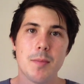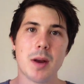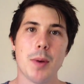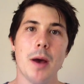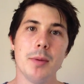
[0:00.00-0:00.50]
but a
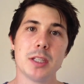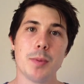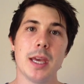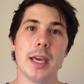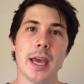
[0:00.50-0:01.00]
public
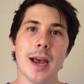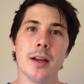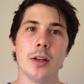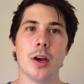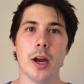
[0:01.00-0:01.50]
speaking
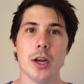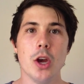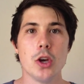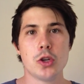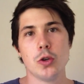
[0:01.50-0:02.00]
outline
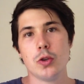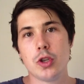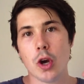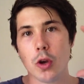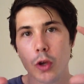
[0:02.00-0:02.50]
should
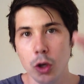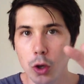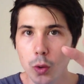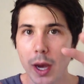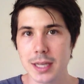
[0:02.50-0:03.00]
show
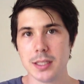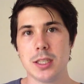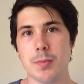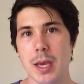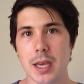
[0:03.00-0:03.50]
you as the
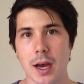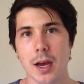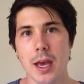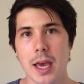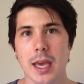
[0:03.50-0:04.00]
speaker
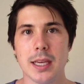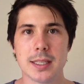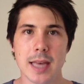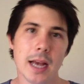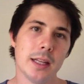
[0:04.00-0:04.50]

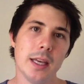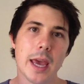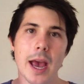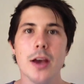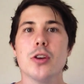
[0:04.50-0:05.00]
exactly
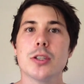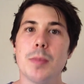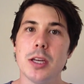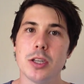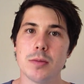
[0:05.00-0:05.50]
how your
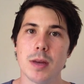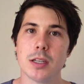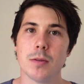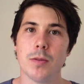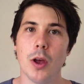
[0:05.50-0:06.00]
speech is meant
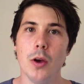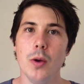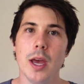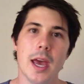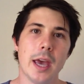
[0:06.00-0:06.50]
to flow
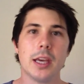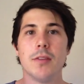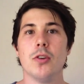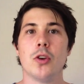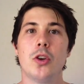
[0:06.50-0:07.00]
and
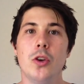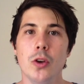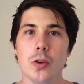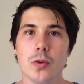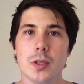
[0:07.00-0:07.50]
give you
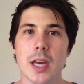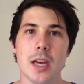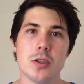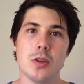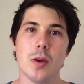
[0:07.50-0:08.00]
cues
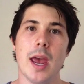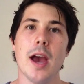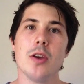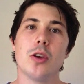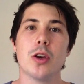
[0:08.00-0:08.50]
as to how
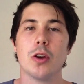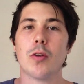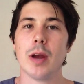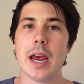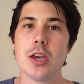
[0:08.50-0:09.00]
you can
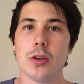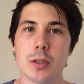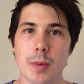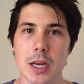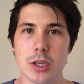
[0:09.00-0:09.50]
create your
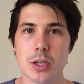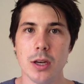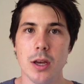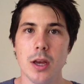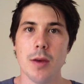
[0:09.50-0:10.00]
speech
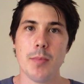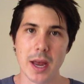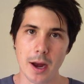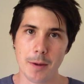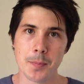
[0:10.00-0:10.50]
better.